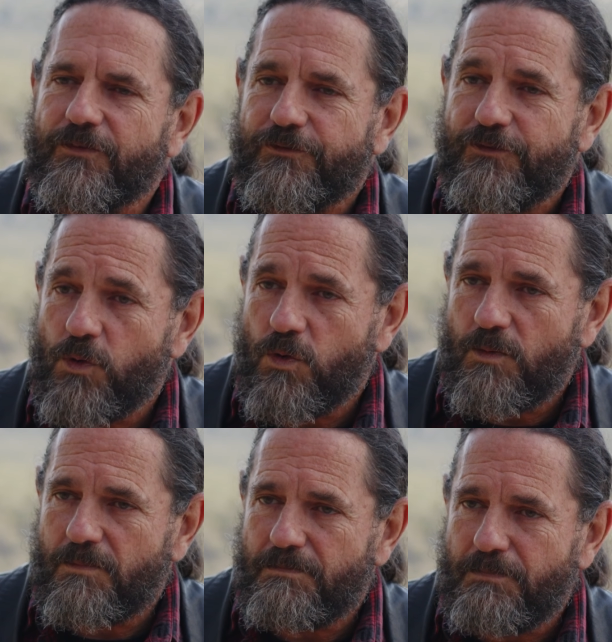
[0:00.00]

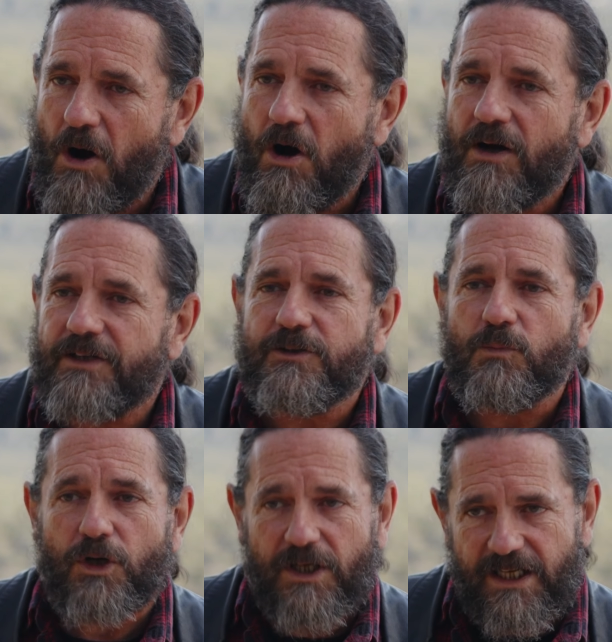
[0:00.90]
For Baha'is that
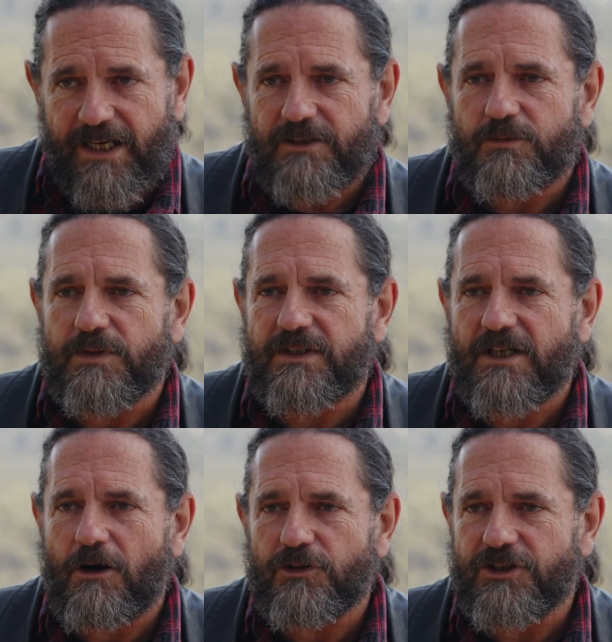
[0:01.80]
want to connect with
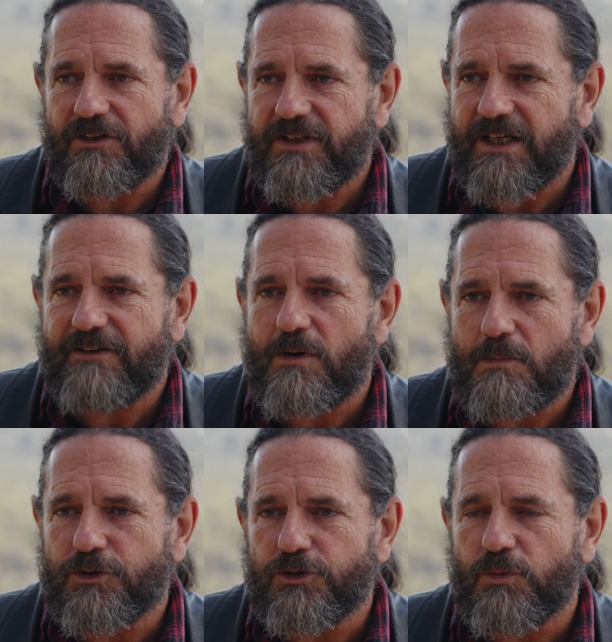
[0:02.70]
culture, and I think everyone
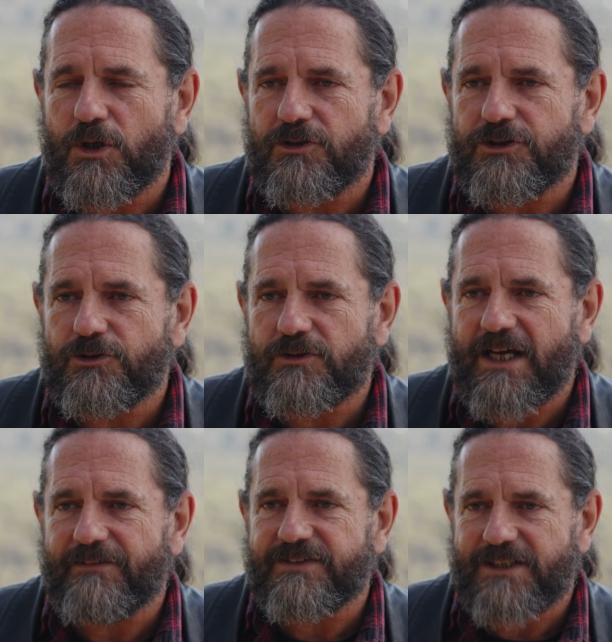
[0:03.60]
would do well to
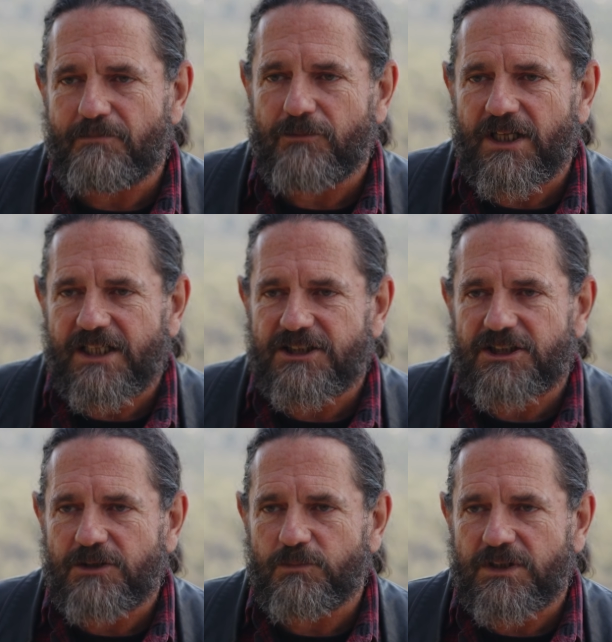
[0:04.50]
have some
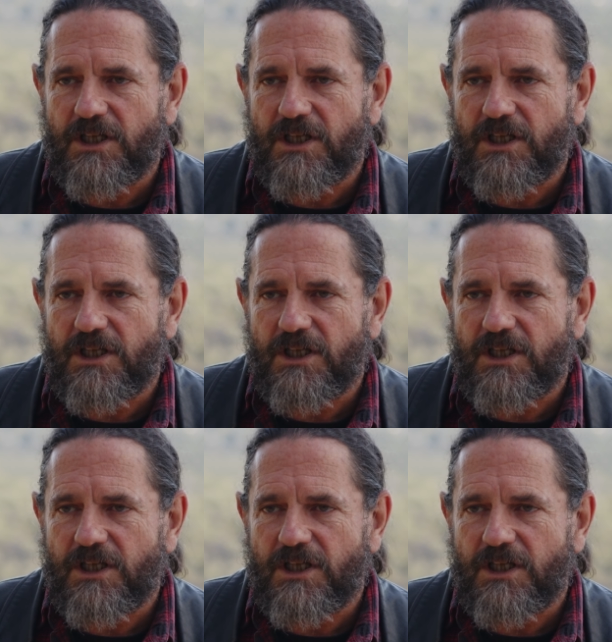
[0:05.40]
relationship with